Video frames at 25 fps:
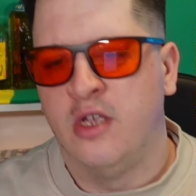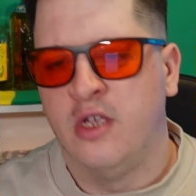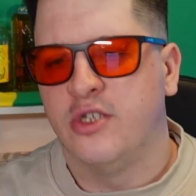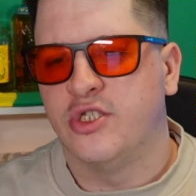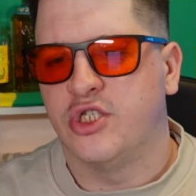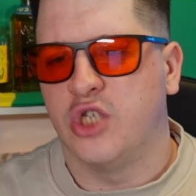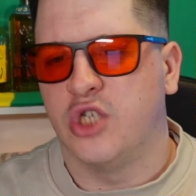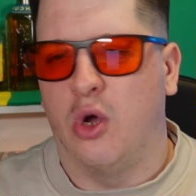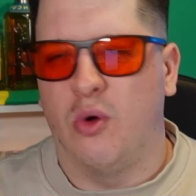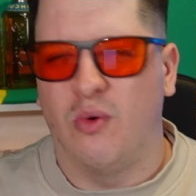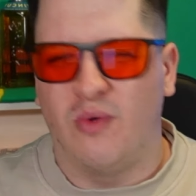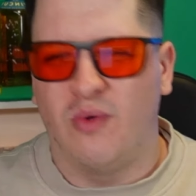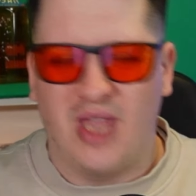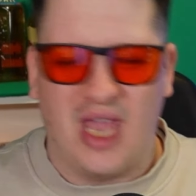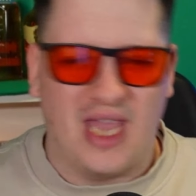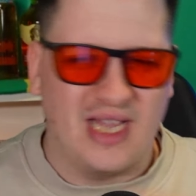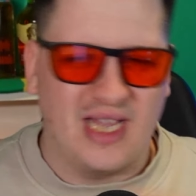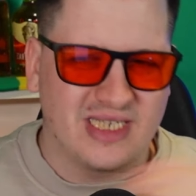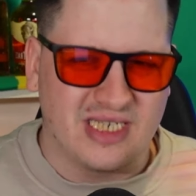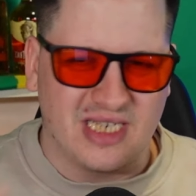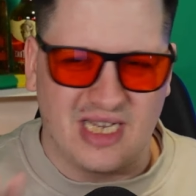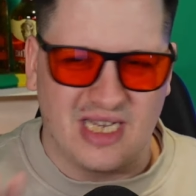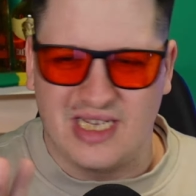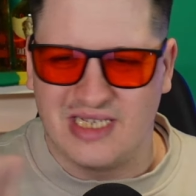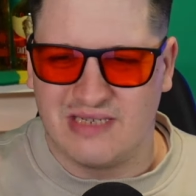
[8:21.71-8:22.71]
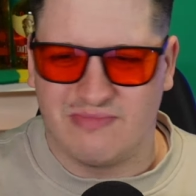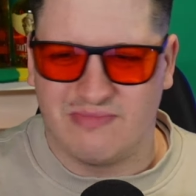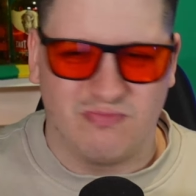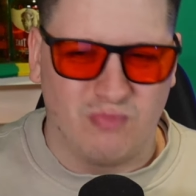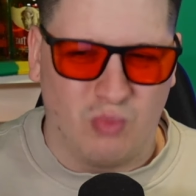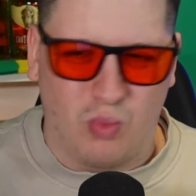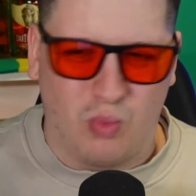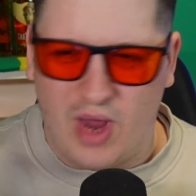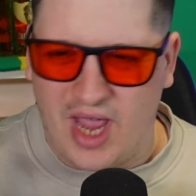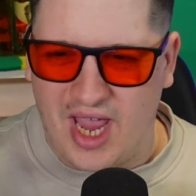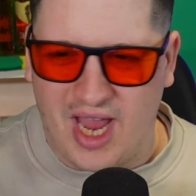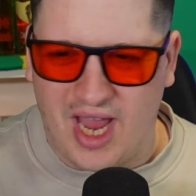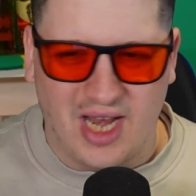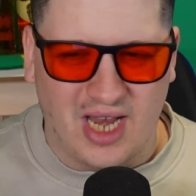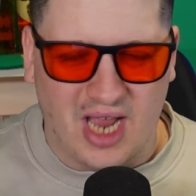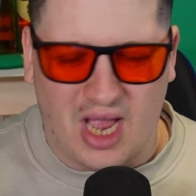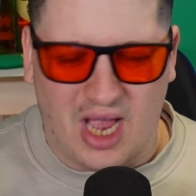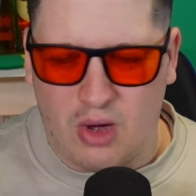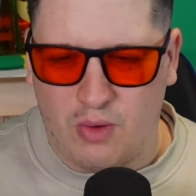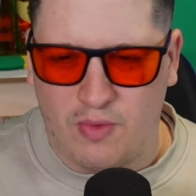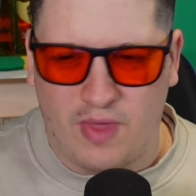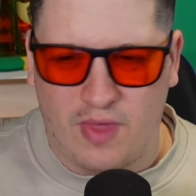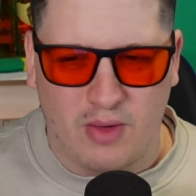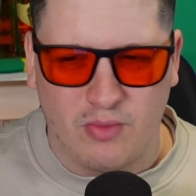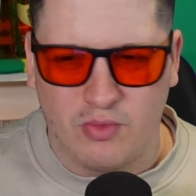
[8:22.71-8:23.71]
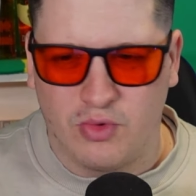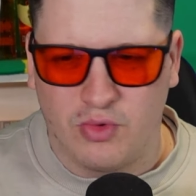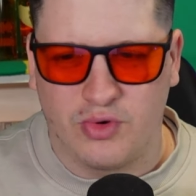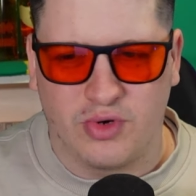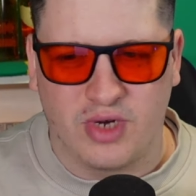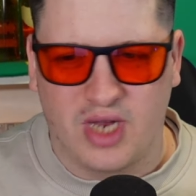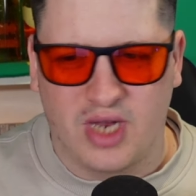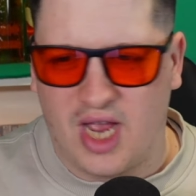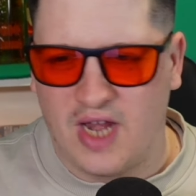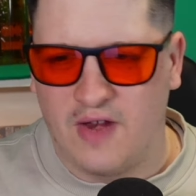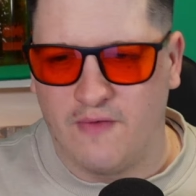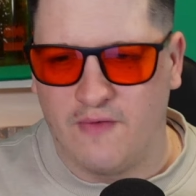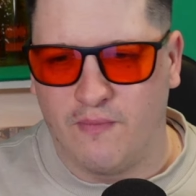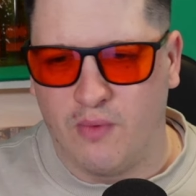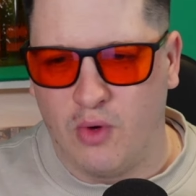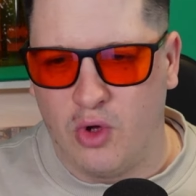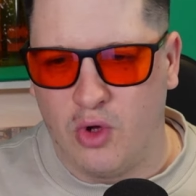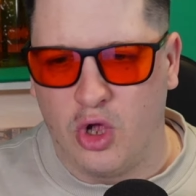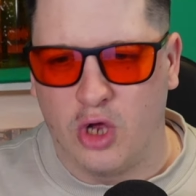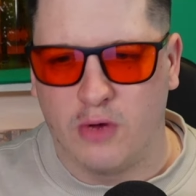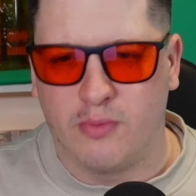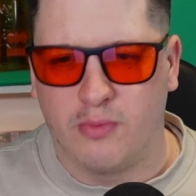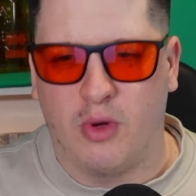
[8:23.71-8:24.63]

So it's weird how that would kind of work.